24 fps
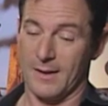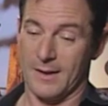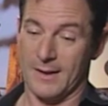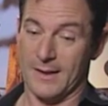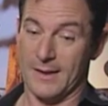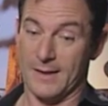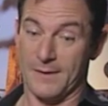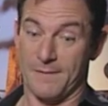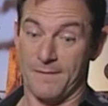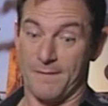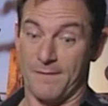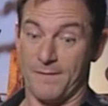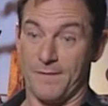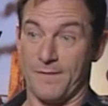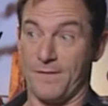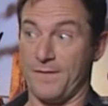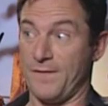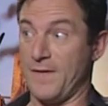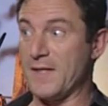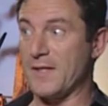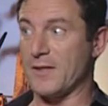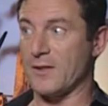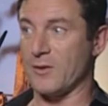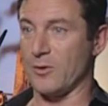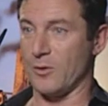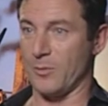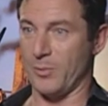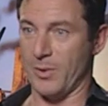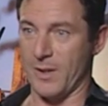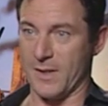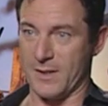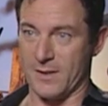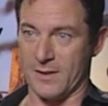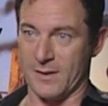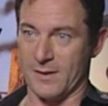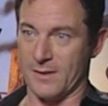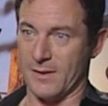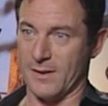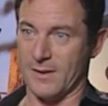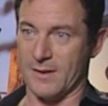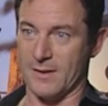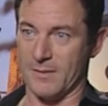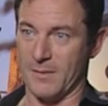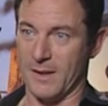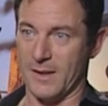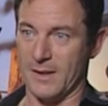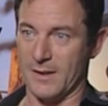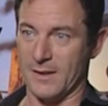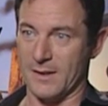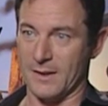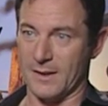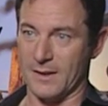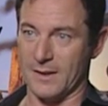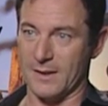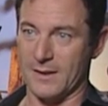his physical presence is amazing.